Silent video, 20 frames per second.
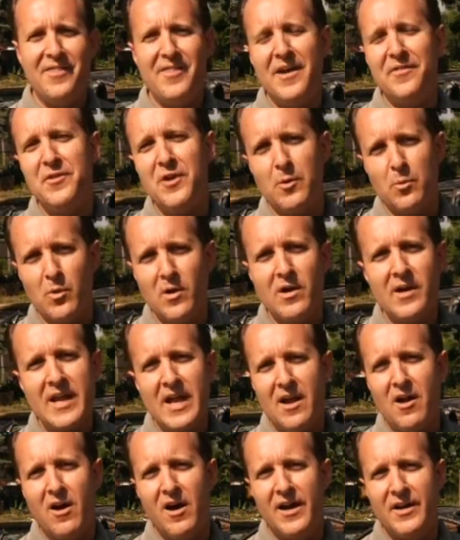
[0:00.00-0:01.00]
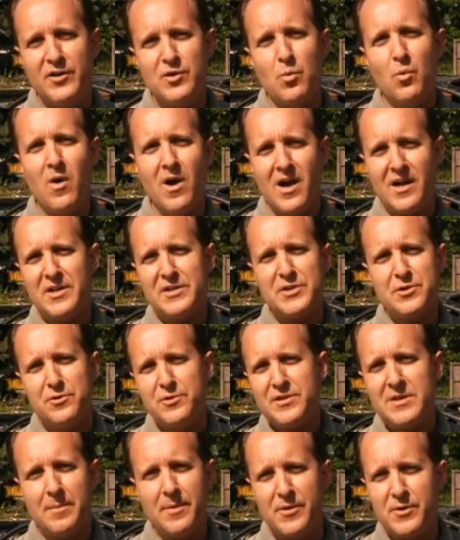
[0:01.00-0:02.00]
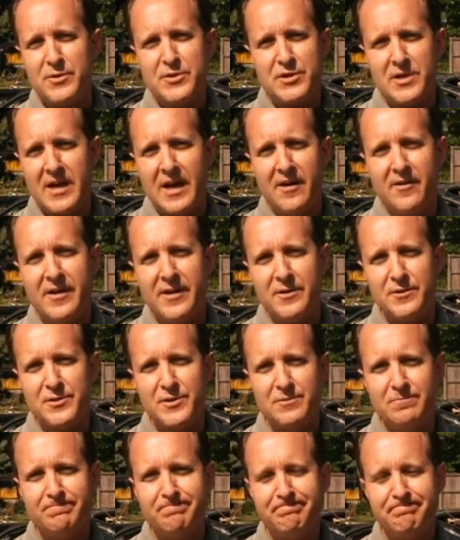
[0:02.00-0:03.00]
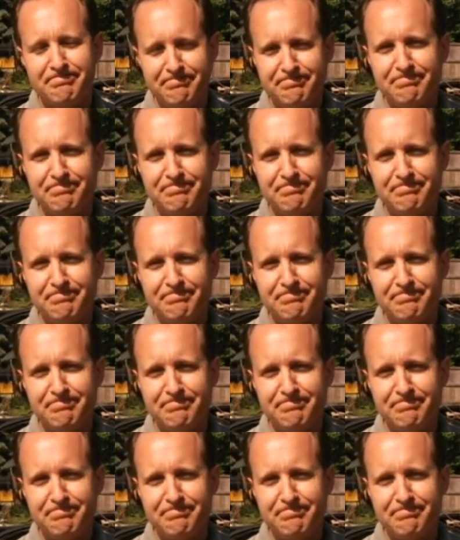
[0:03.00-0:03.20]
that they're working on to walk us through some of those scenarios.